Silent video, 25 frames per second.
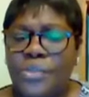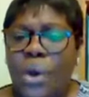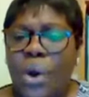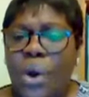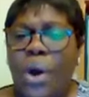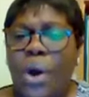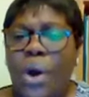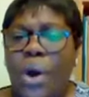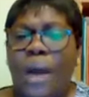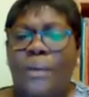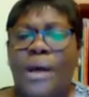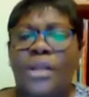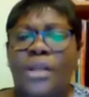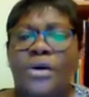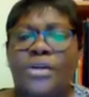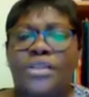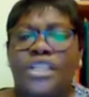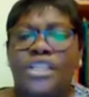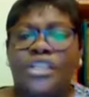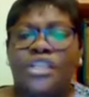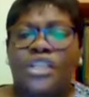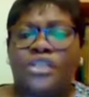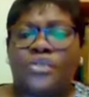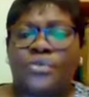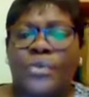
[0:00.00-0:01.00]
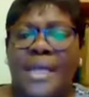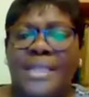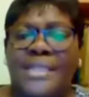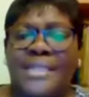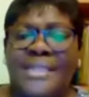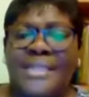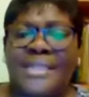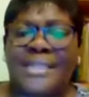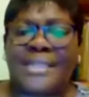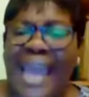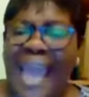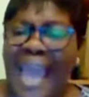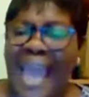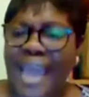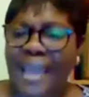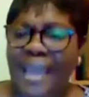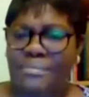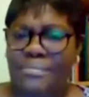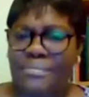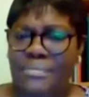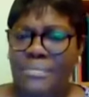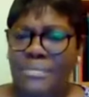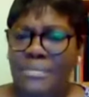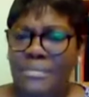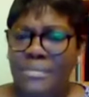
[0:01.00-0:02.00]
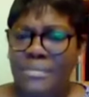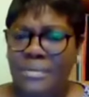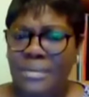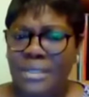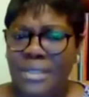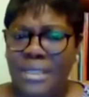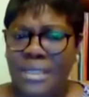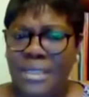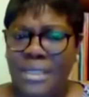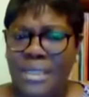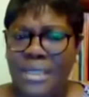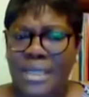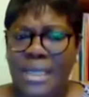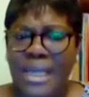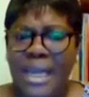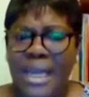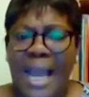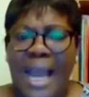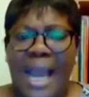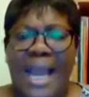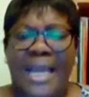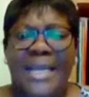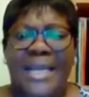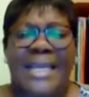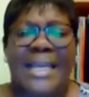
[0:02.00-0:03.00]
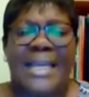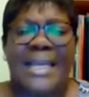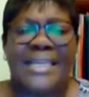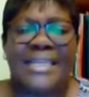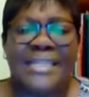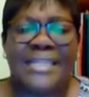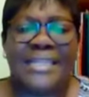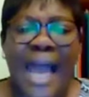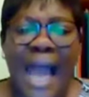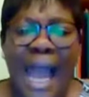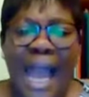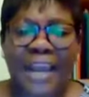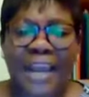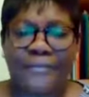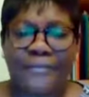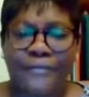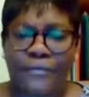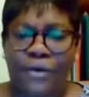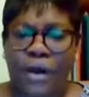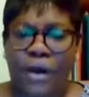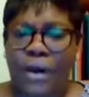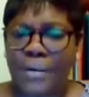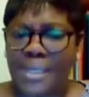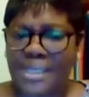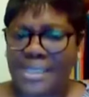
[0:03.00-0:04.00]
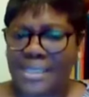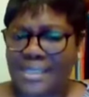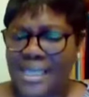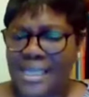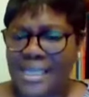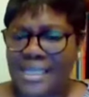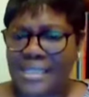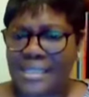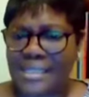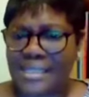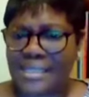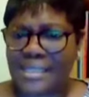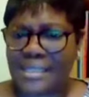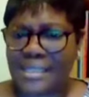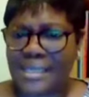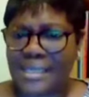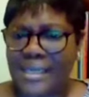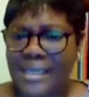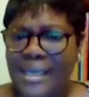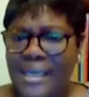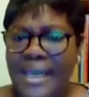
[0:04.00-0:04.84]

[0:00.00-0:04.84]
So our Lord Jesus Christ came and he died for our sins.